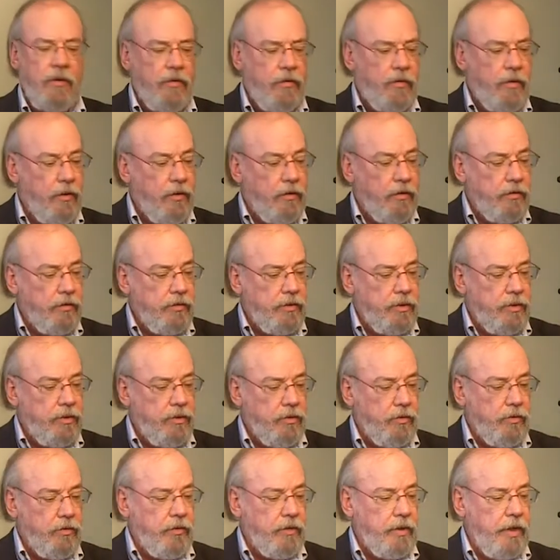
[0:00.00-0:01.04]
Those
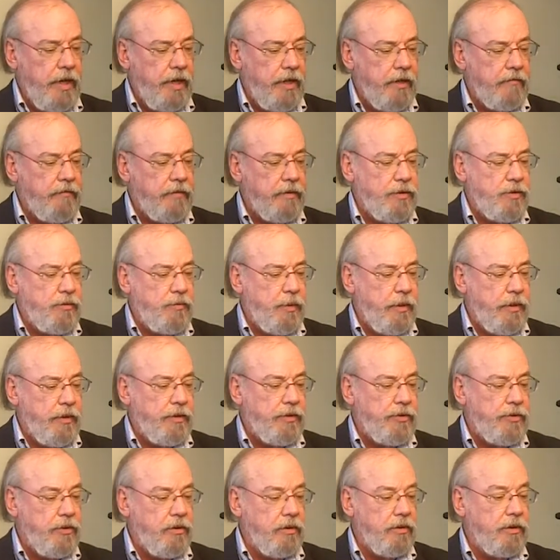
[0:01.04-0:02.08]
who have a
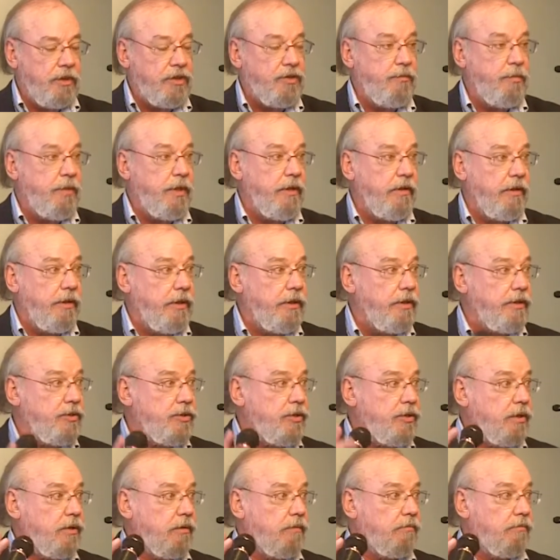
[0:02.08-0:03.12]
spiritual
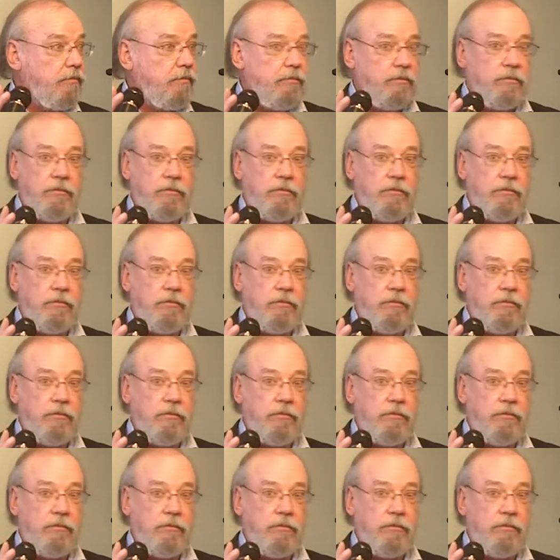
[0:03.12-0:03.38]
experience,